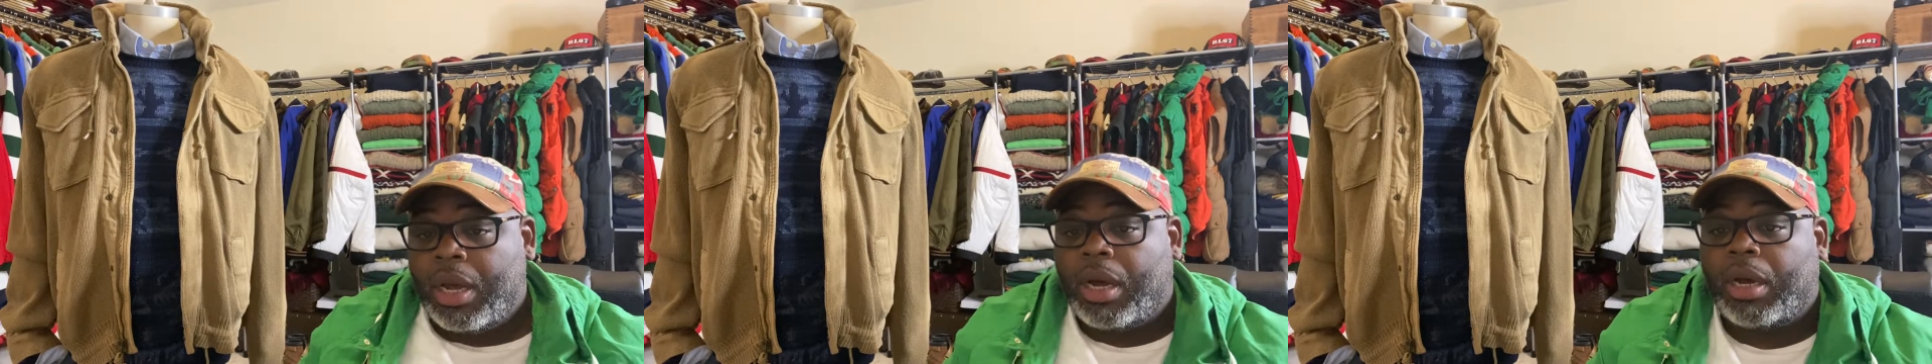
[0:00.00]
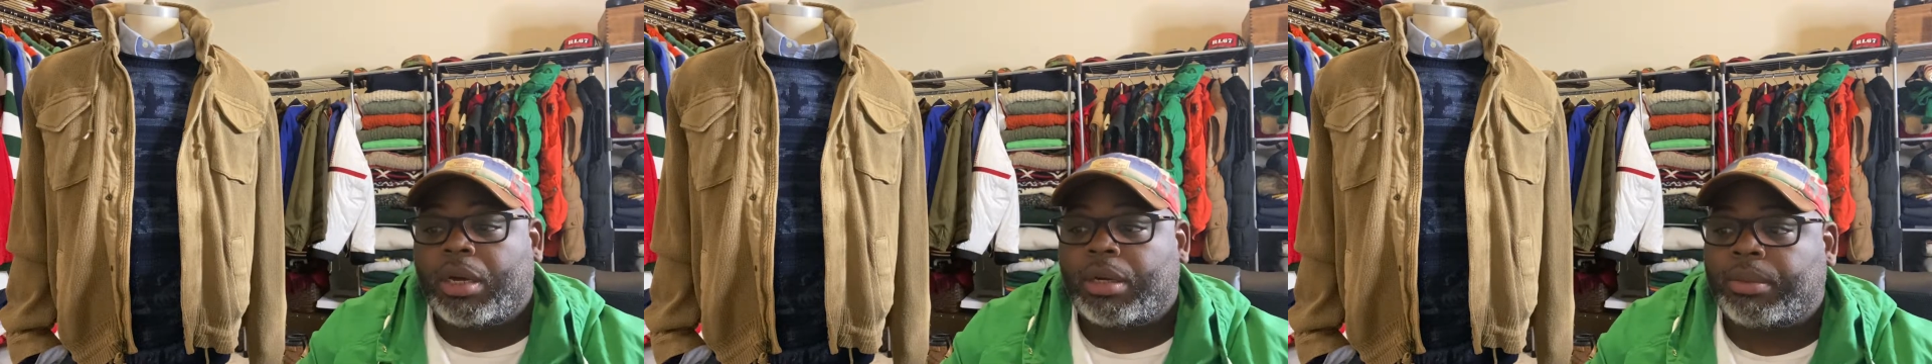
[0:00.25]

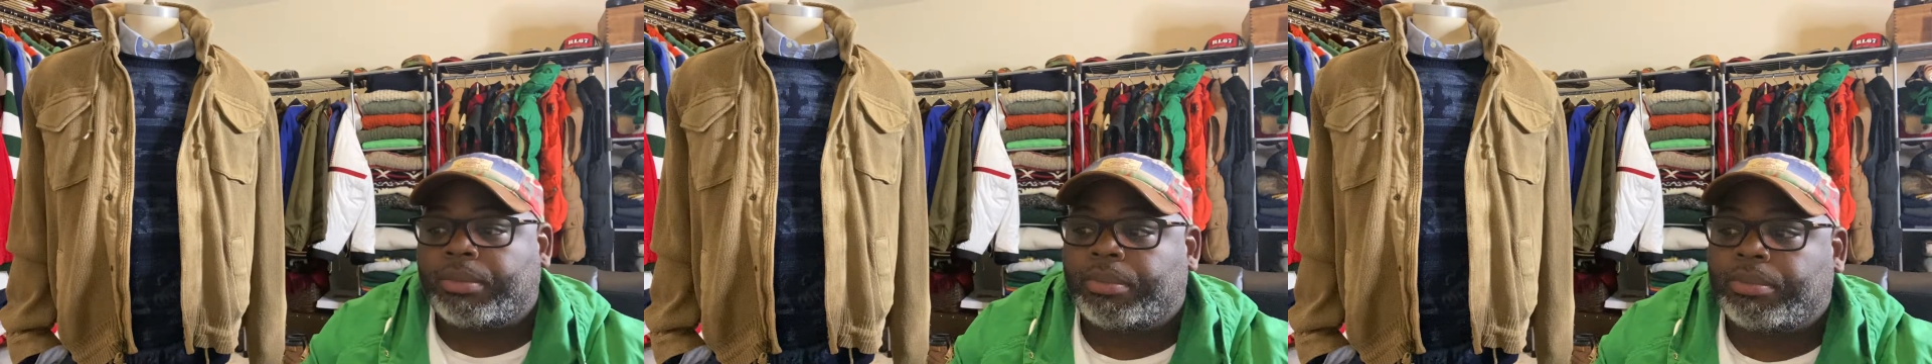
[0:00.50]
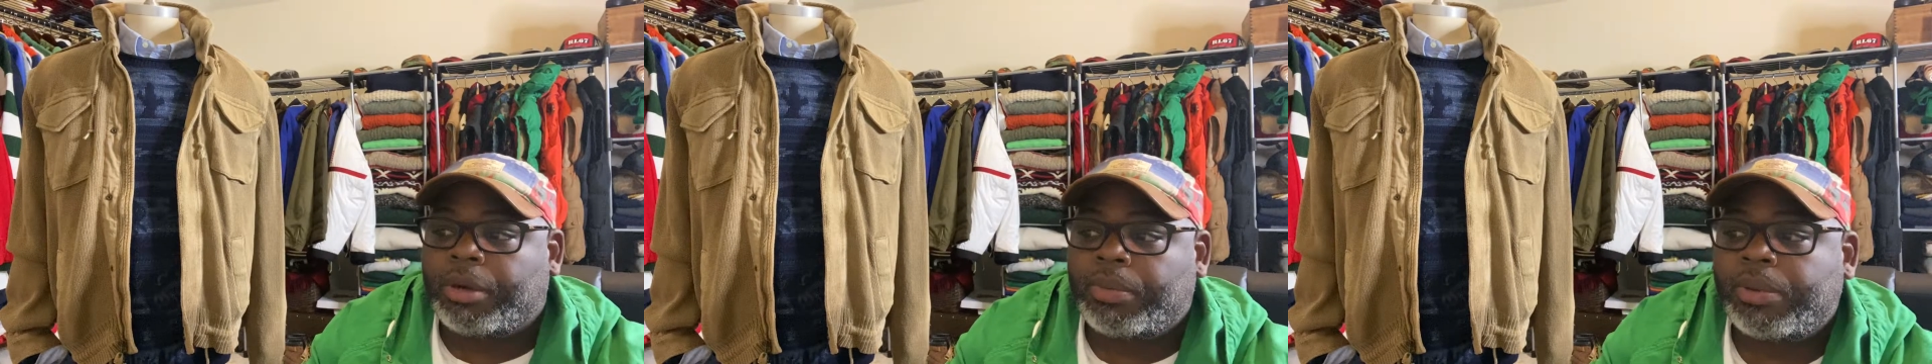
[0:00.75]
Um,
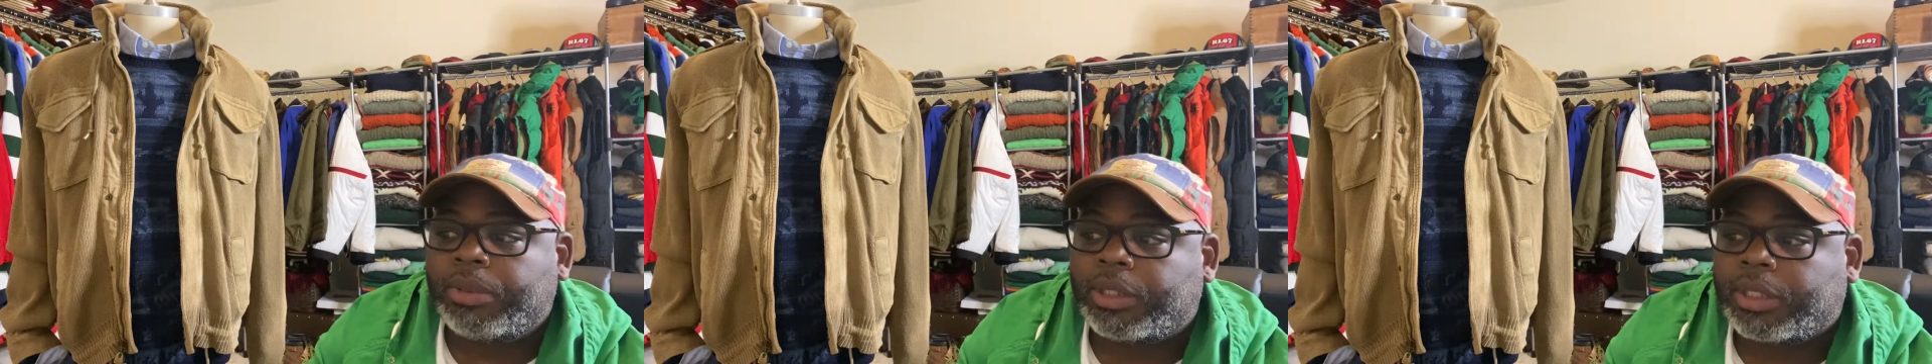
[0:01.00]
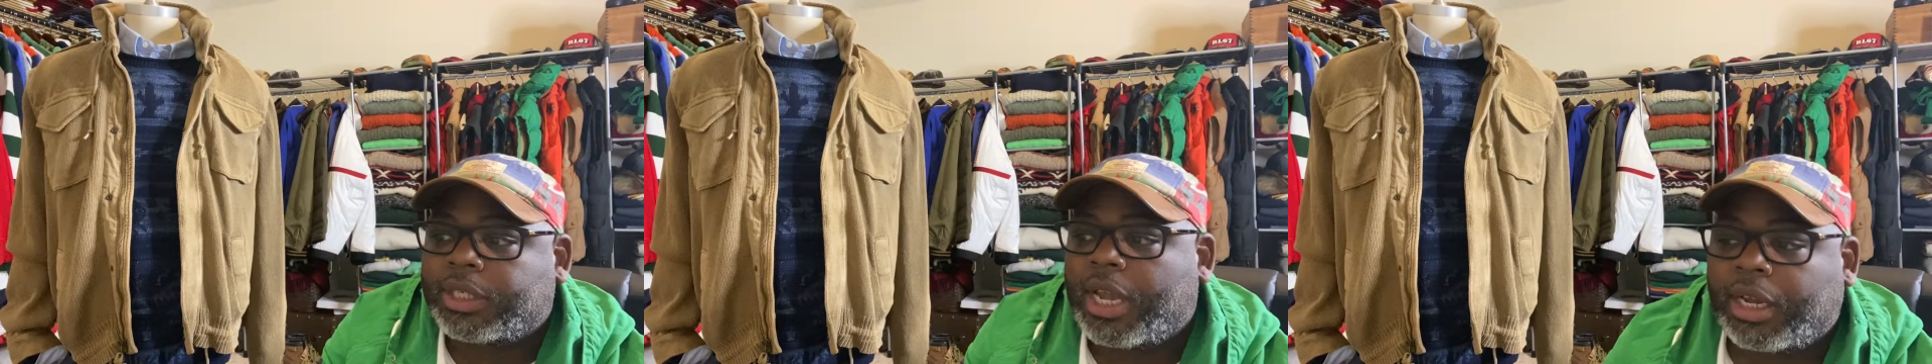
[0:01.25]
but we were
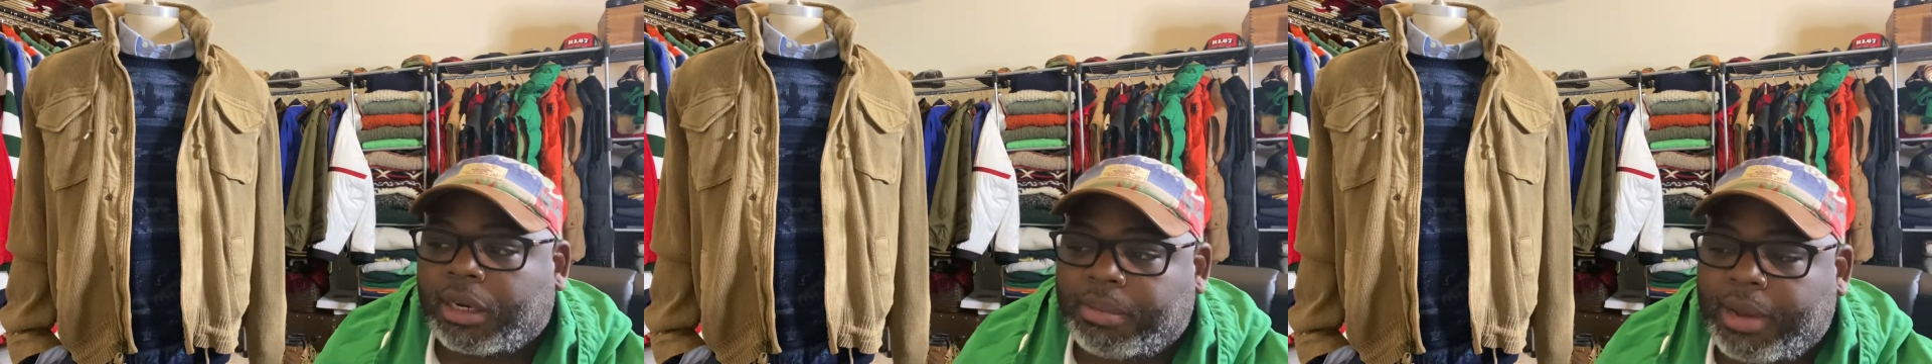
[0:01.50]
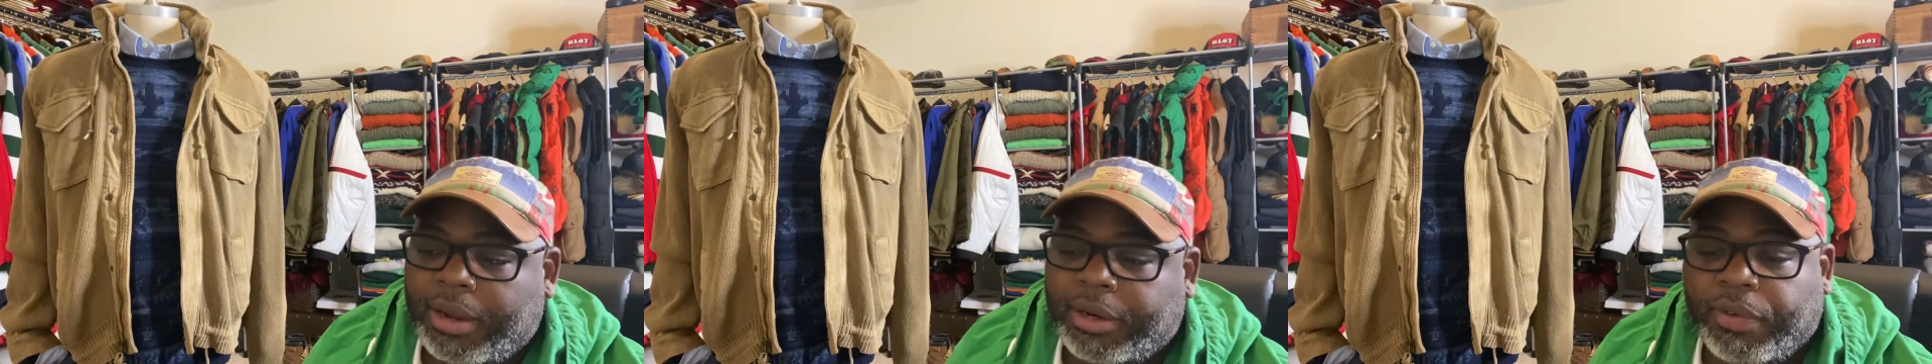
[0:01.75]
just talking
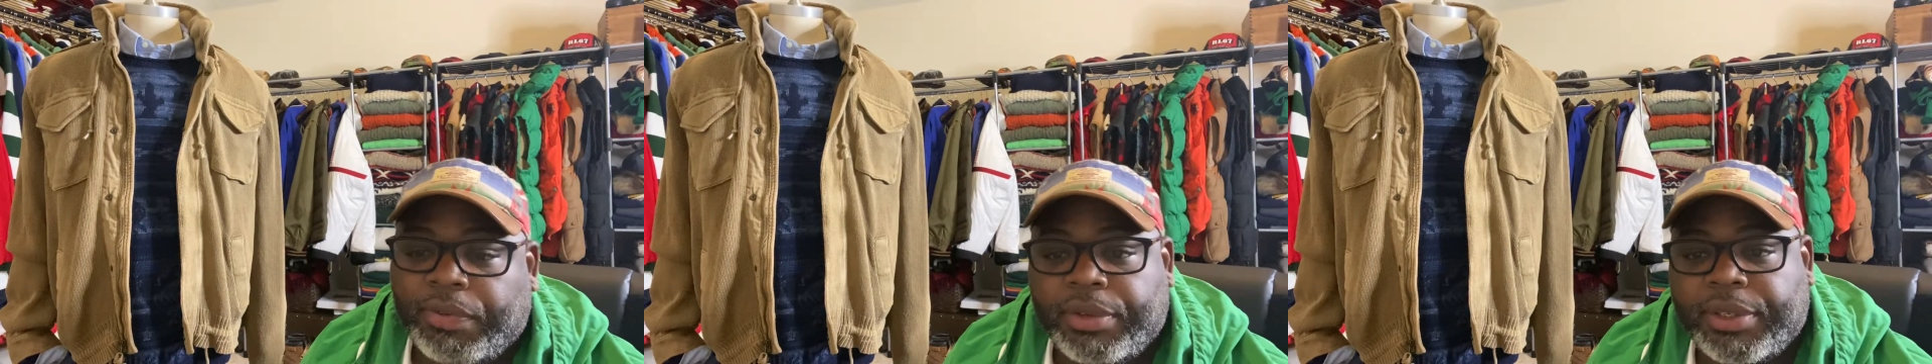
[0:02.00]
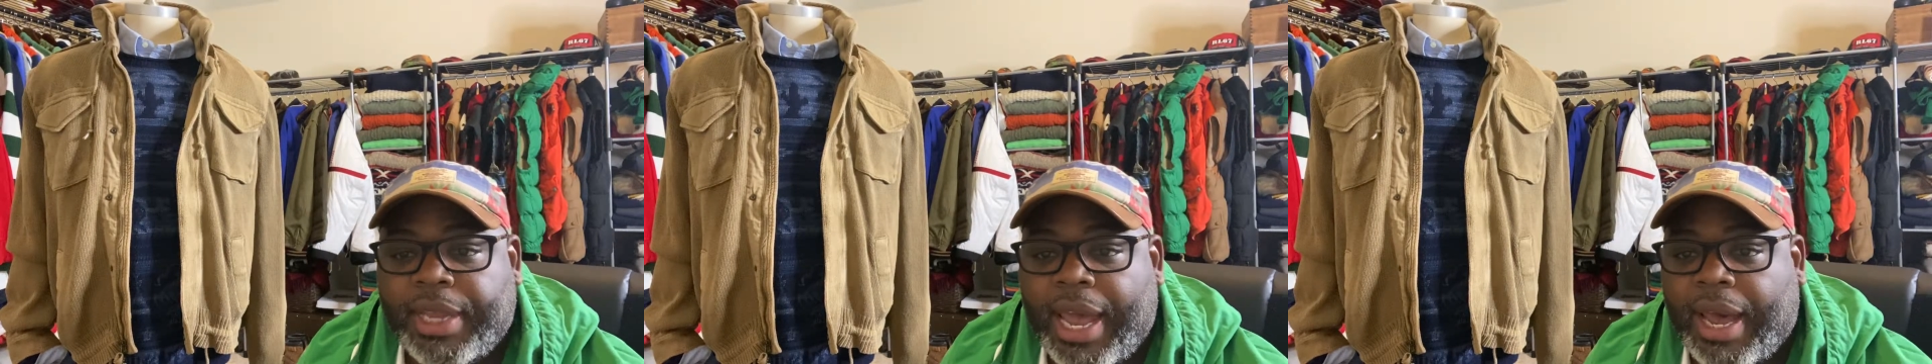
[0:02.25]
about different
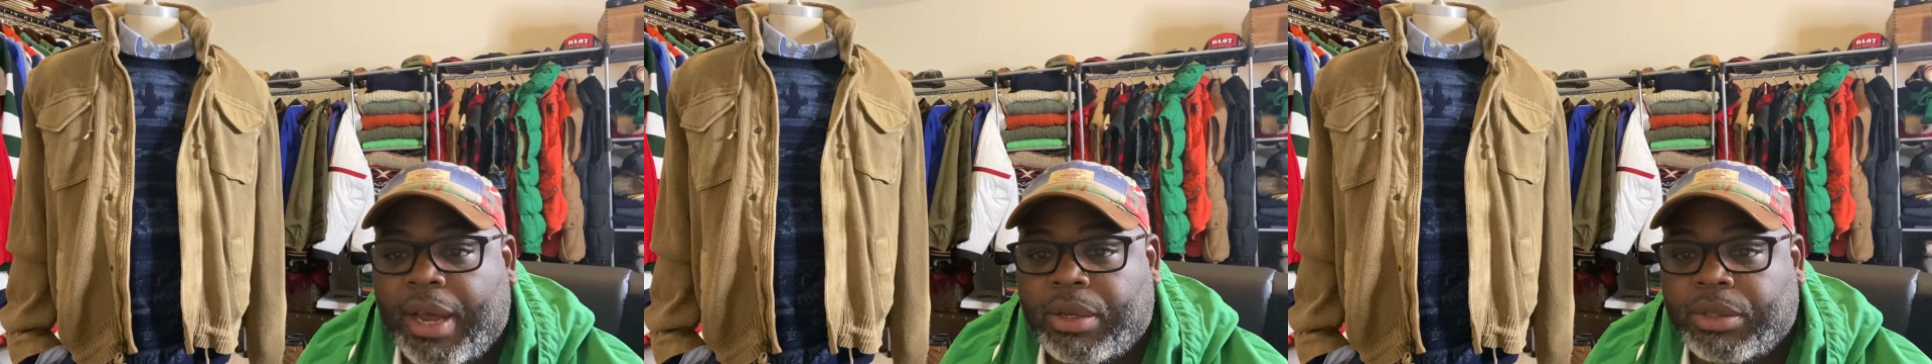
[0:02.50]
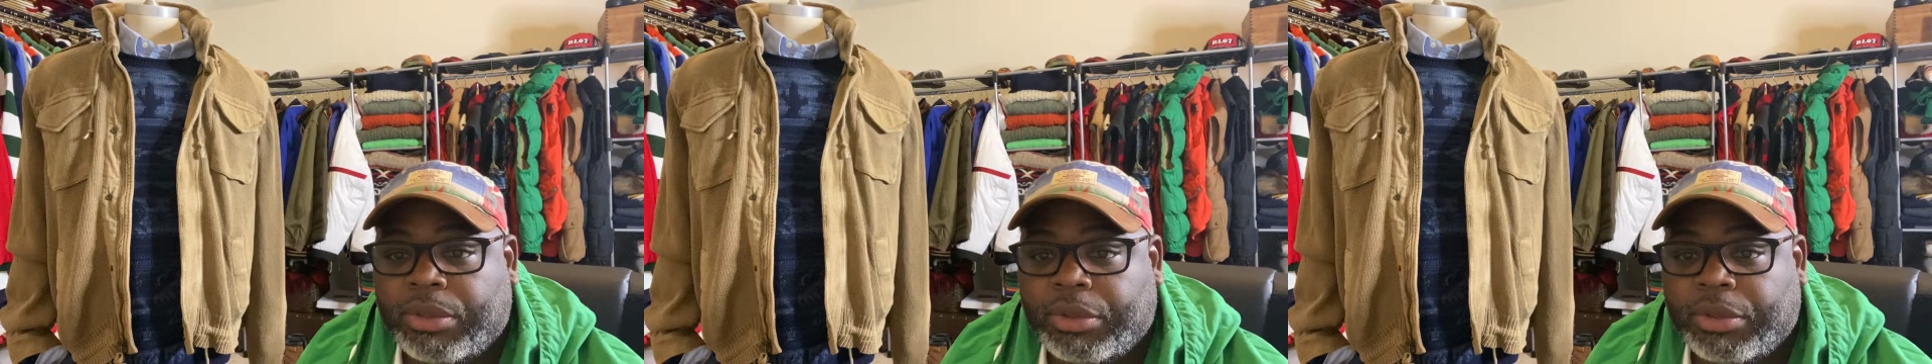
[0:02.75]
styles